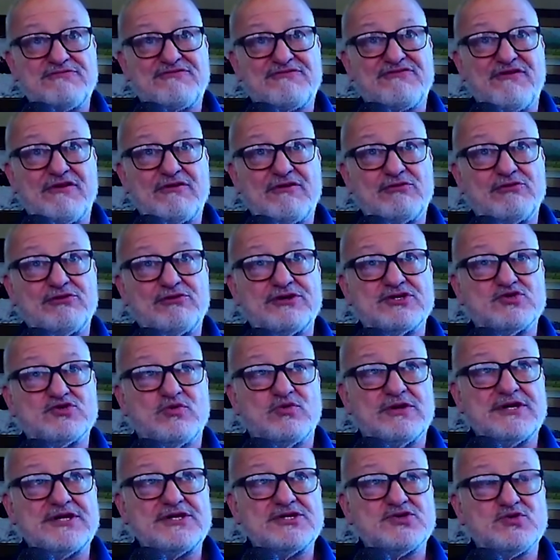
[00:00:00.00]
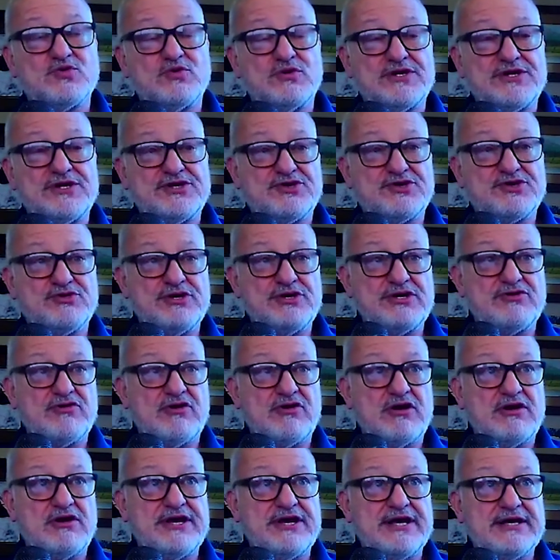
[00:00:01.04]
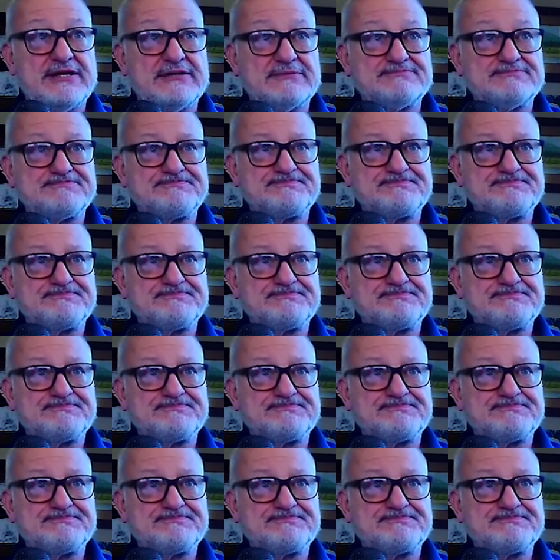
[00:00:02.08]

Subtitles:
following 2023 drawdown.